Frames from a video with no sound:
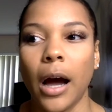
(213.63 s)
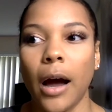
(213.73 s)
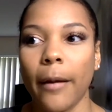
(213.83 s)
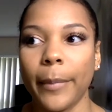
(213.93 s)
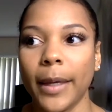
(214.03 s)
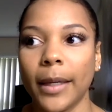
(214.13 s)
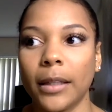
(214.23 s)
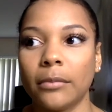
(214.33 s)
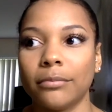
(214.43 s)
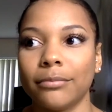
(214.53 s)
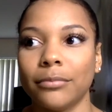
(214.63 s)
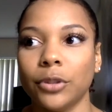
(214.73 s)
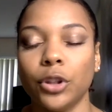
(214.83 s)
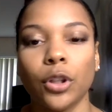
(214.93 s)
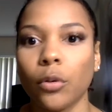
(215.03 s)
I mean,
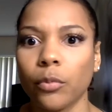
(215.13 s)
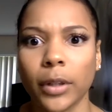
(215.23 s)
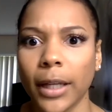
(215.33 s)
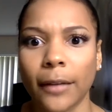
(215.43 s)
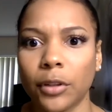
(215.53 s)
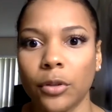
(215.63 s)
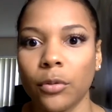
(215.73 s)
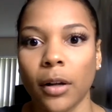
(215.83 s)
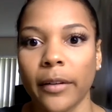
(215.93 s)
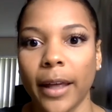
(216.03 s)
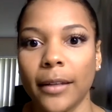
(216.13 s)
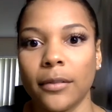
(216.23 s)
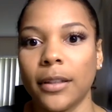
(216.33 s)
you don't really have to do all that.